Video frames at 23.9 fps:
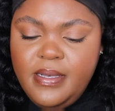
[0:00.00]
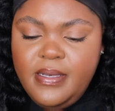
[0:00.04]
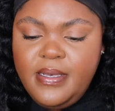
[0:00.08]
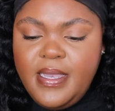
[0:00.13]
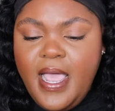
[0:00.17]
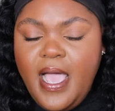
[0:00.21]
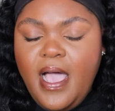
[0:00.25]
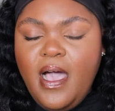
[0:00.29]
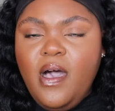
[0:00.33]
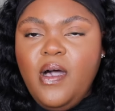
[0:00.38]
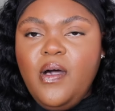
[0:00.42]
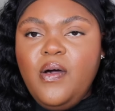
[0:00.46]

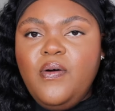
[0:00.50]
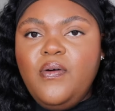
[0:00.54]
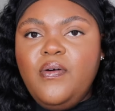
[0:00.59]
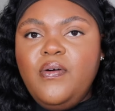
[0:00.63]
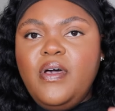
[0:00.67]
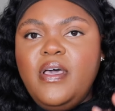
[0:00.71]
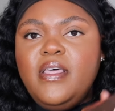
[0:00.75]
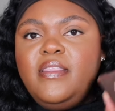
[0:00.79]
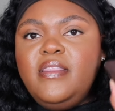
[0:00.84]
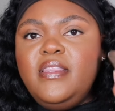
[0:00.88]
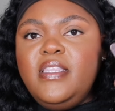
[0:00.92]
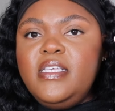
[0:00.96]

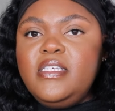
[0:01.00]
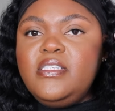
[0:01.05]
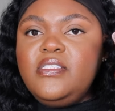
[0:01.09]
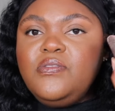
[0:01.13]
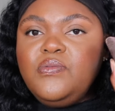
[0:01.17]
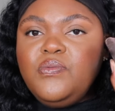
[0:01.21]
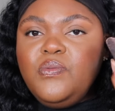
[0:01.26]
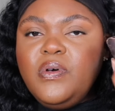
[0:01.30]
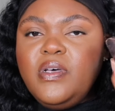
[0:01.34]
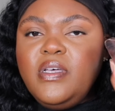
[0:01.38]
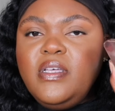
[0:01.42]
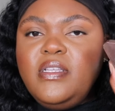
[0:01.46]
Now
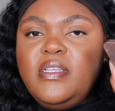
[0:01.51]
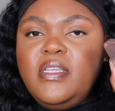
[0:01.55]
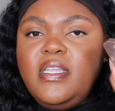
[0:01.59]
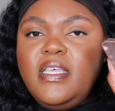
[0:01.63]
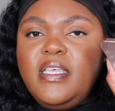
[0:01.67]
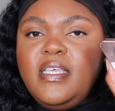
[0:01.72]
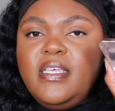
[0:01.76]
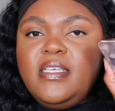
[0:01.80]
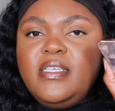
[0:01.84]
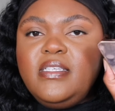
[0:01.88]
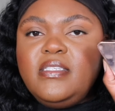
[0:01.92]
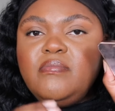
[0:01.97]
this one
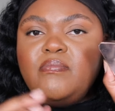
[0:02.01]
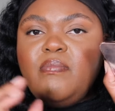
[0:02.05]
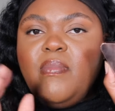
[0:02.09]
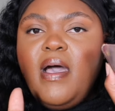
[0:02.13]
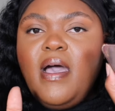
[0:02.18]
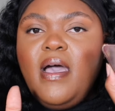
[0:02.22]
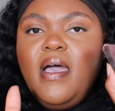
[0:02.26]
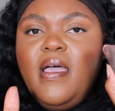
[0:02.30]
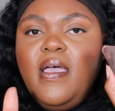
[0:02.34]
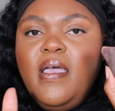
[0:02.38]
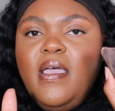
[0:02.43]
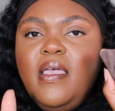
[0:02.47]
is
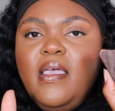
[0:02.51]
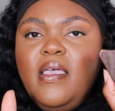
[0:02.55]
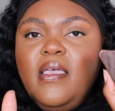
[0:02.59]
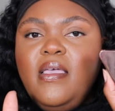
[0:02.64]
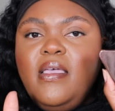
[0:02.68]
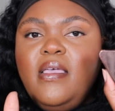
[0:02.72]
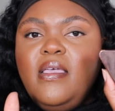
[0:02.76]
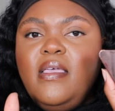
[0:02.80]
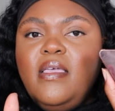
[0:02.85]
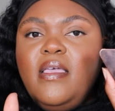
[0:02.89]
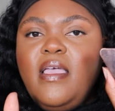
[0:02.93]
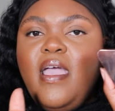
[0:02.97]

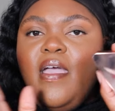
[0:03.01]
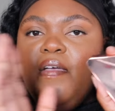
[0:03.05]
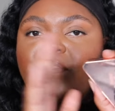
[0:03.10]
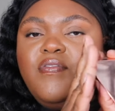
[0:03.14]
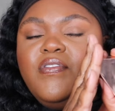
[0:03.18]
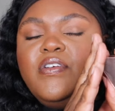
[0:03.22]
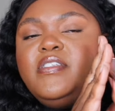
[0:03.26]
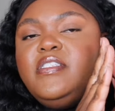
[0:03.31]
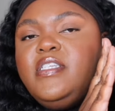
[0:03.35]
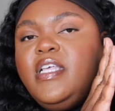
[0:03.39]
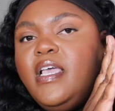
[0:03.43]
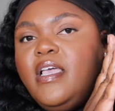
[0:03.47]
my
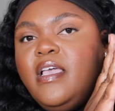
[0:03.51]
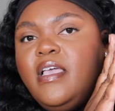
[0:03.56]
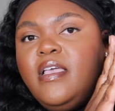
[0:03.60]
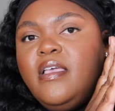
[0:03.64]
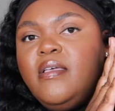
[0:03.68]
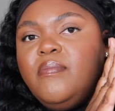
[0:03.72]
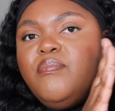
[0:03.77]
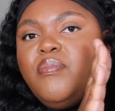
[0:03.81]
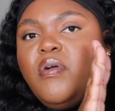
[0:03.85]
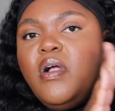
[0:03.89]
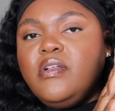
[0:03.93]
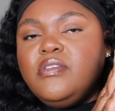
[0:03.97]

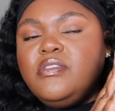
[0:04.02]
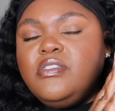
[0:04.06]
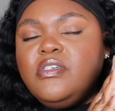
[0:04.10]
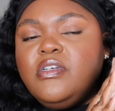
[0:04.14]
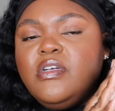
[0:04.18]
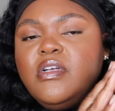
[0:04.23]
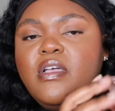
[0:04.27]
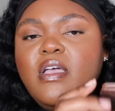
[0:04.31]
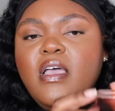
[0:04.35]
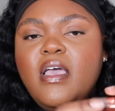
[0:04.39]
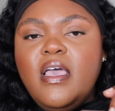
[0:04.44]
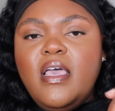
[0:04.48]
everyday
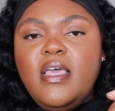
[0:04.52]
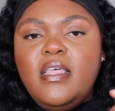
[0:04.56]
bronzer.